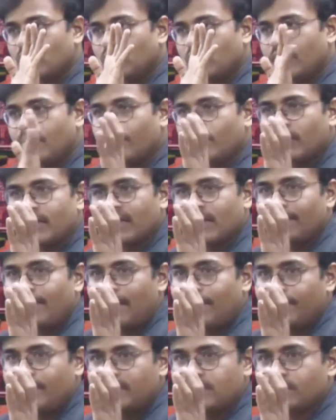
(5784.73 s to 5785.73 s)
Okay, political
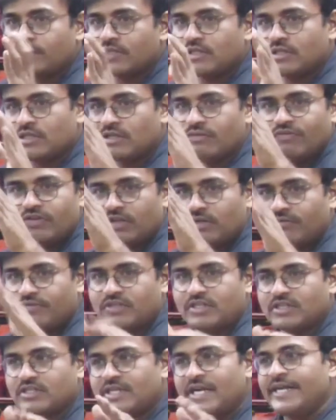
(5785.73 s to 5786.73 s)
map means
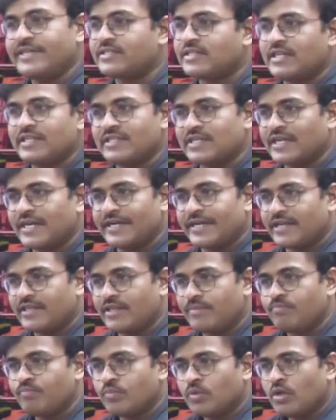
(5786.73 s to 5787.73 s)
with states designated in
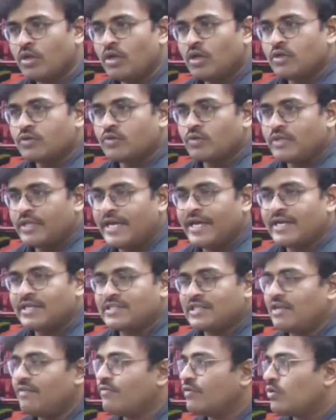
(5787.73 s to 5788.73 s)
them. So there
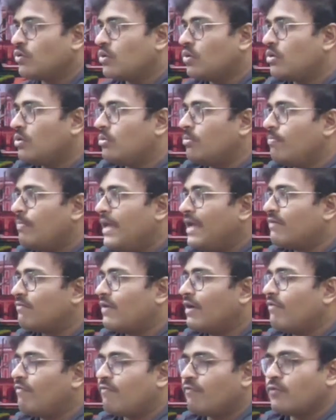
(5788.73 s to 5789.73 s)
itself, you make
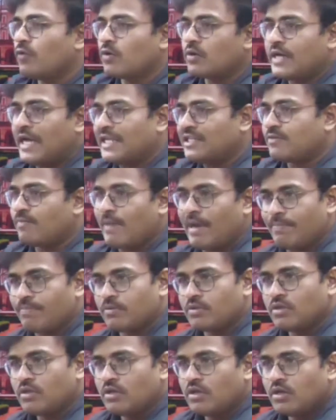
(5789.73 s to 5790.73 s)
one folk dance map,
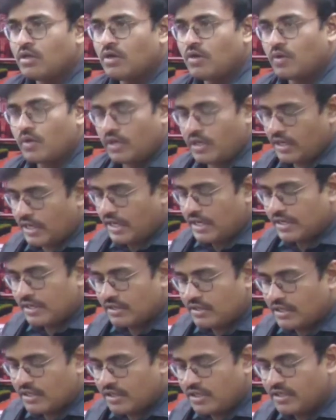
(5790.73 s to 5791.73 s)
and
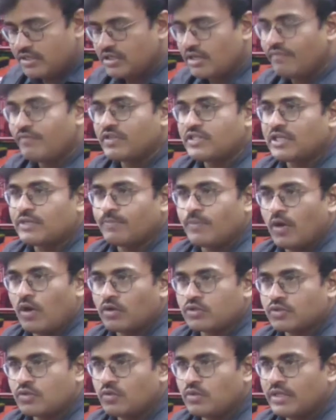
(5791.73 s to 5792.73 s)
the region which it
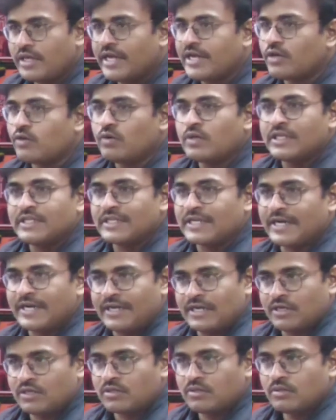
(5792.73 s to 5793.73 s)
belongs to, there you designate
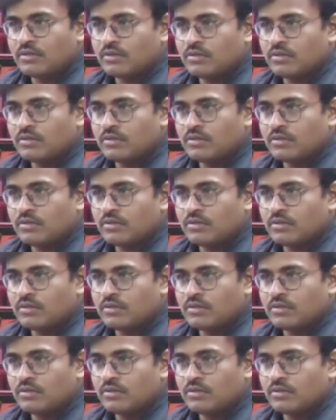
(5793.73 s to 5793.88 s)
it.